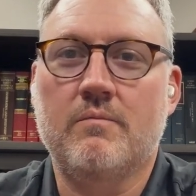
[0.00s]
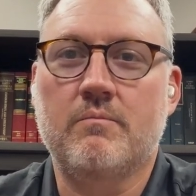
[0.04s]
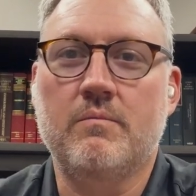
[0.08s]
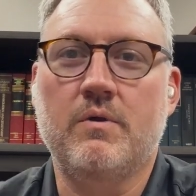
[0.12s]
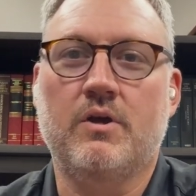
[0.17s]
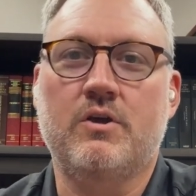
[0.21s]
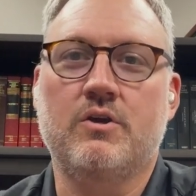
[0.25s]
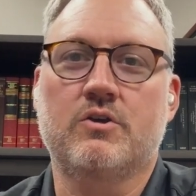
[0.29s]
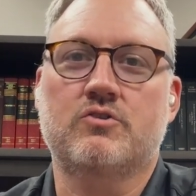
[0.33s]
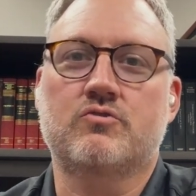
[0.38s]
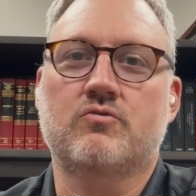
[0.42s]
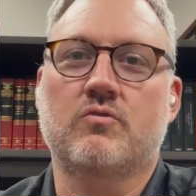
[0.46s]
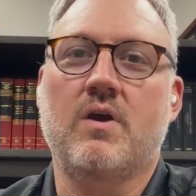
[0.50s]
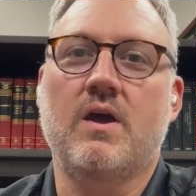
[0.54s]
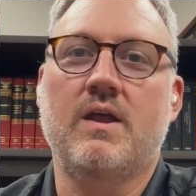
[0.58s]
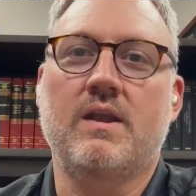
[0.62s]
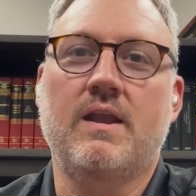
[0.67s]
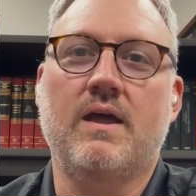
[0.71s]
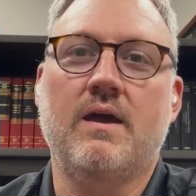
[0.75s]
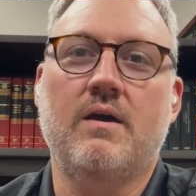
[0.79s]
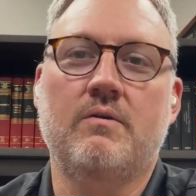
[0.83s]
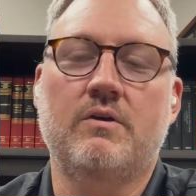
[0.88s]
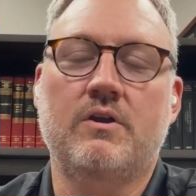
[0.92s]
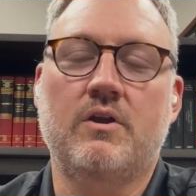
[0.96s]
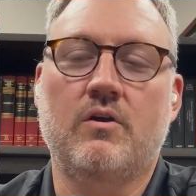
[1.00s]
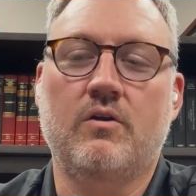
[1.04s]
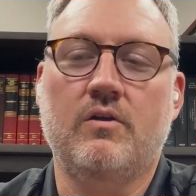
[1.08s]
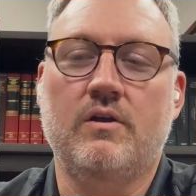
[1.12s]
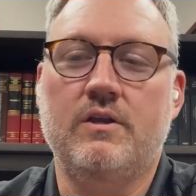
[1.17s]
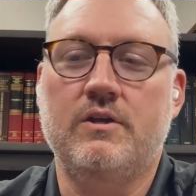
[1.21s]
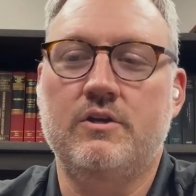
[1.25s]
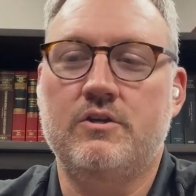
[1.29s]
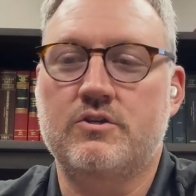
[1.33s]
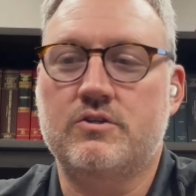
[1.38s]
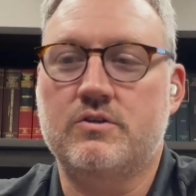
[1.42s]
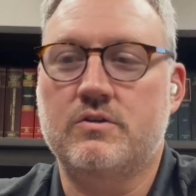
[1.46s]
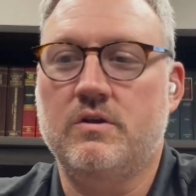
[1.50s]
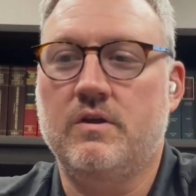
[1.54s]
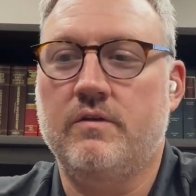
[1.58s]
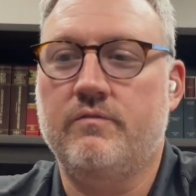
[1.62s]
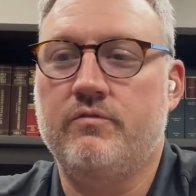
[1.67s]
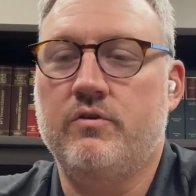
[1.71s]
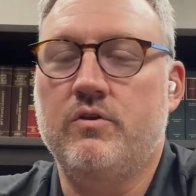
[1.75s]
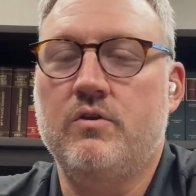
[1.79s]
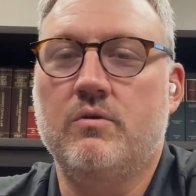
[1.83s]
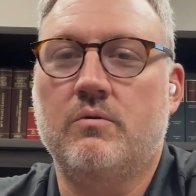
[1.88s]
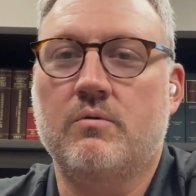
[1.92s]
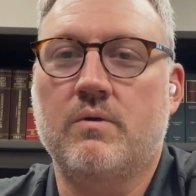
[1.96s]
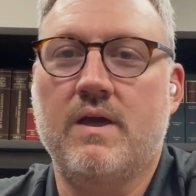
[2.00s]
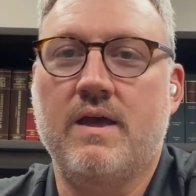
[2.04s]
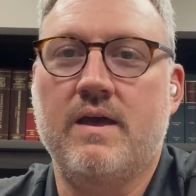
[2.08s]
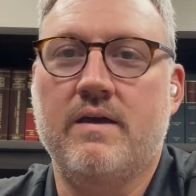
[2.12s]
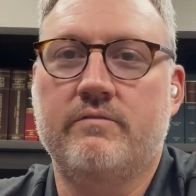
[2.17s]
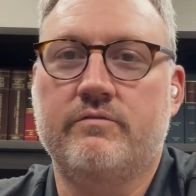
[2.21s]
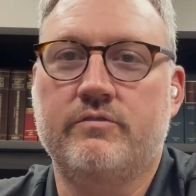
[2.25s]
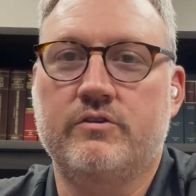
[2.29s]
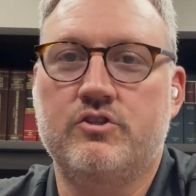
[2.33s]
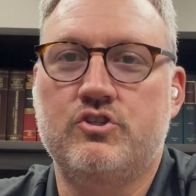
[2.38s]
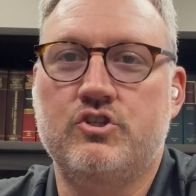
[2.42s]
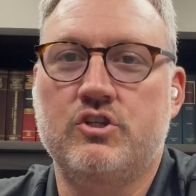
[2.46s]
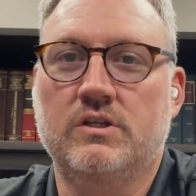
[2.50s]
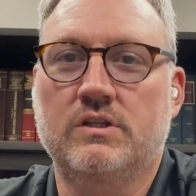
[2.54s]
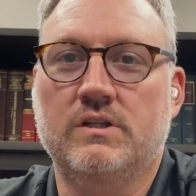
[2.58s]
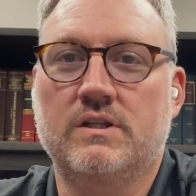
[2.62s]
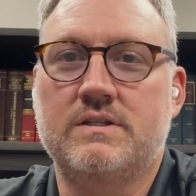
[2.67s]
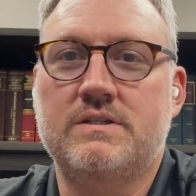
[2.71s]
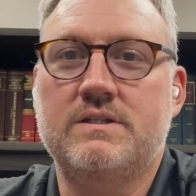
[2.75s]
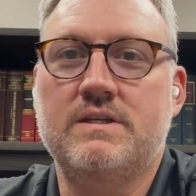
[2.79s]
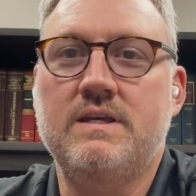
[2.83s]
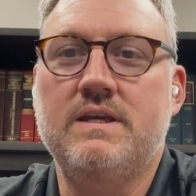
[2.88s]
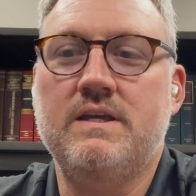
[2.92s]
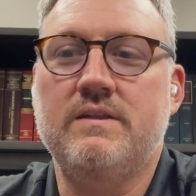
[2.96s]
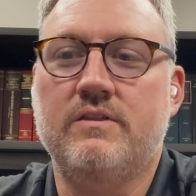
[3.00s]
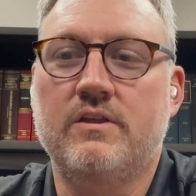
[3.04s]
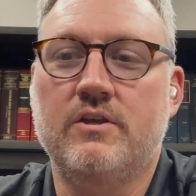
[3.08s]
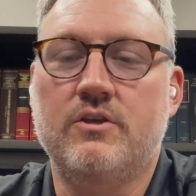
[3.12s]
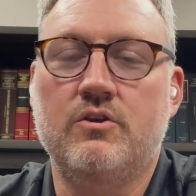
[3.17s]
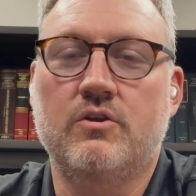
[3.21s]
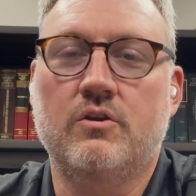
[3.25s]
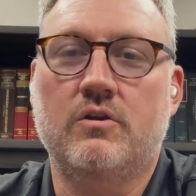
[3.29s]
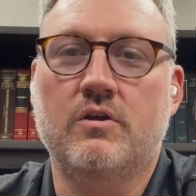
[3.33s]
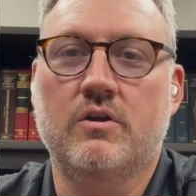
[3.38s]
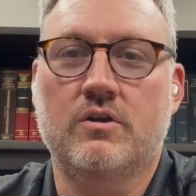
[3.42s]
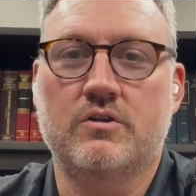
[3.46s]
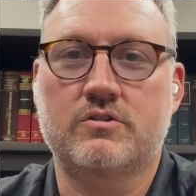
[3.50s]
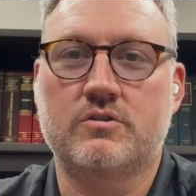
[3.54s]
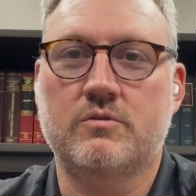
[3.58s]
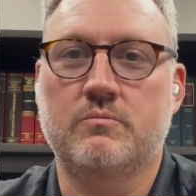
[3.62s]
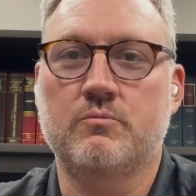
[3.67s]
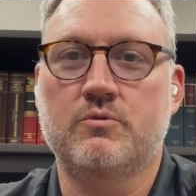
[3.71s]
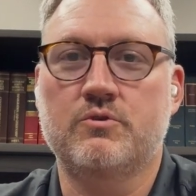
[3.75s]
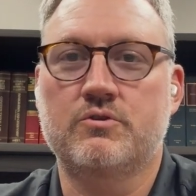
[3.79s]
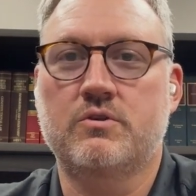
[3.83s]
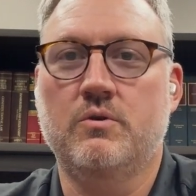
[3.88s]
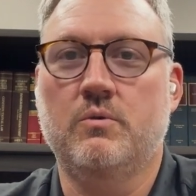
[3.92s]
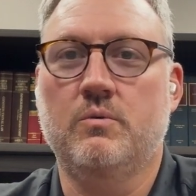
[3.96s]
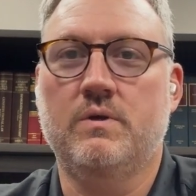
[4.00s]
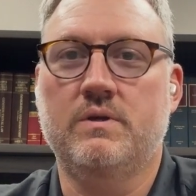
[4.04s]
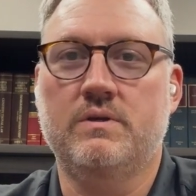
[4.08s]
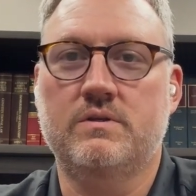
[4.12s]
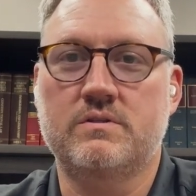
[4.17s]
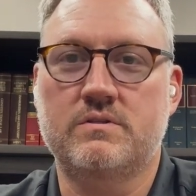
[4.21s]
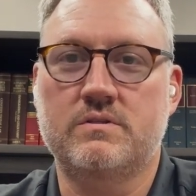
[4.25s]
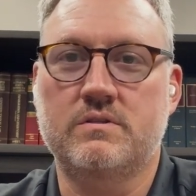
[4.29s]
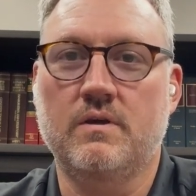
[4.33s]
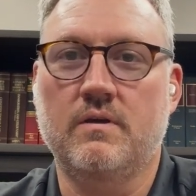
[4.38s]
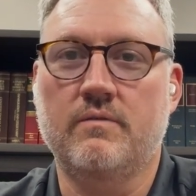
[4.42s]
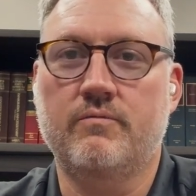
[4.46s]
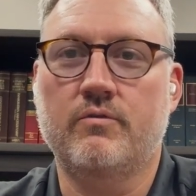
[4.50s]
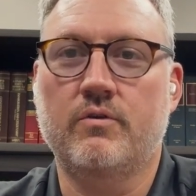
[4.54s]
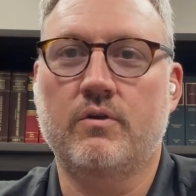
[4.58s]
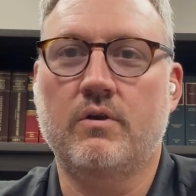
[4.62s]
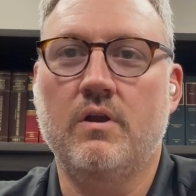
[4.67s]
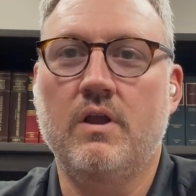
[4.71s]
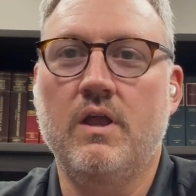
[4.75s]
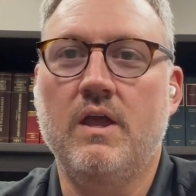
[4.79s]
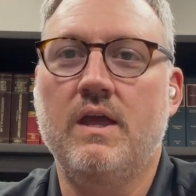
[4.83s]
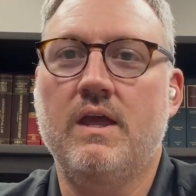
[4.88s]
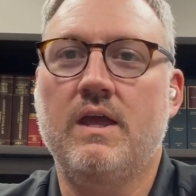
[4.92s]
Because right now in our industry, if you don't have agility, then your customer is going to suffer.